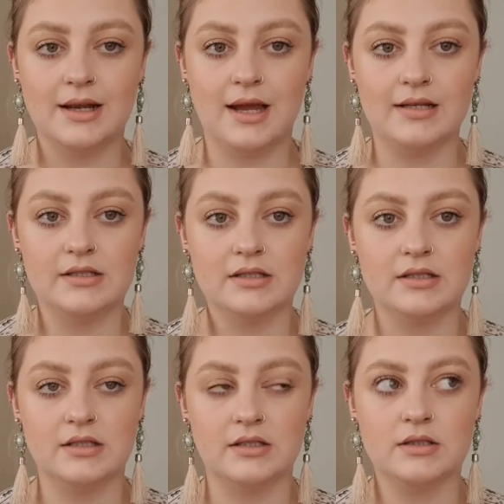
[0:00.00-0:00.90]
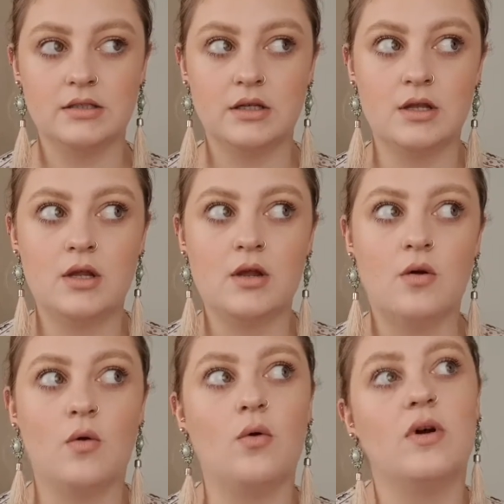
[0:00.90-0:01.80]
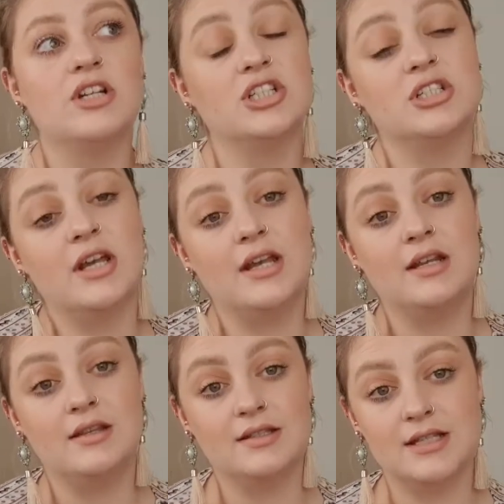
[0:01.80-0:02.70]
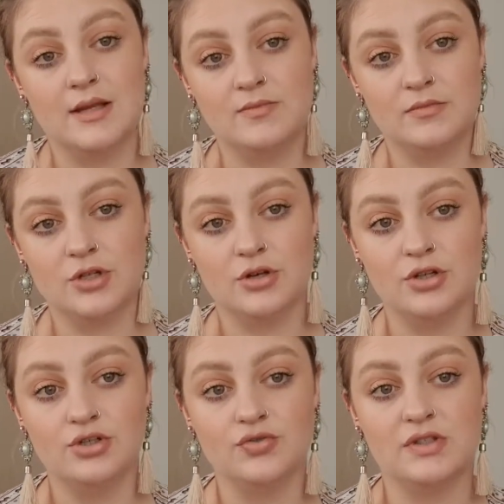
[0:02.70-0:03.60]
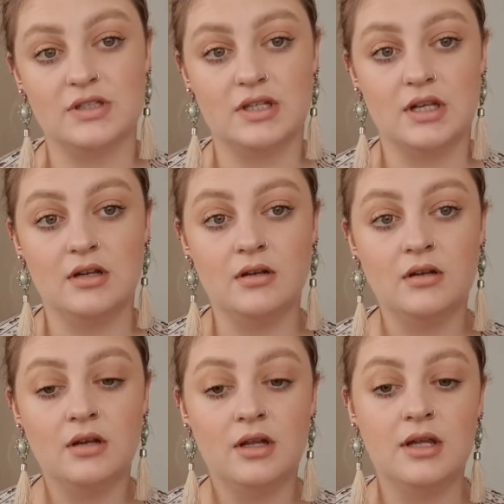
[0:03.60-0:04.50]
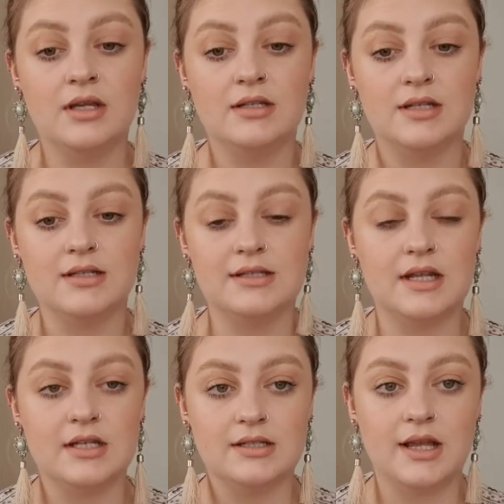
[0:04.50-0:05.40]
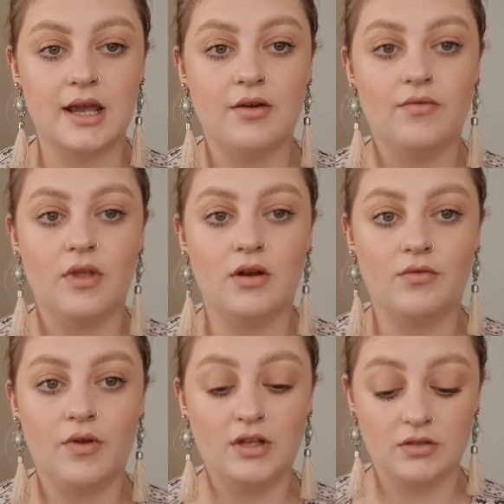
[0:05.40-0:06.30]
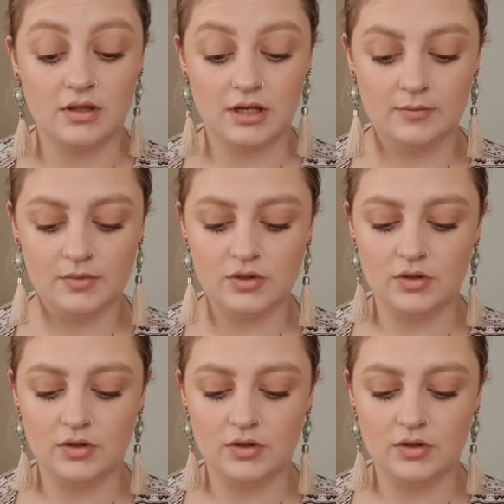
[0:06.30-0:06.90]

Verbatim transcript: a lighter or a shade the same tone as your skin does tend to have that effect on the lips.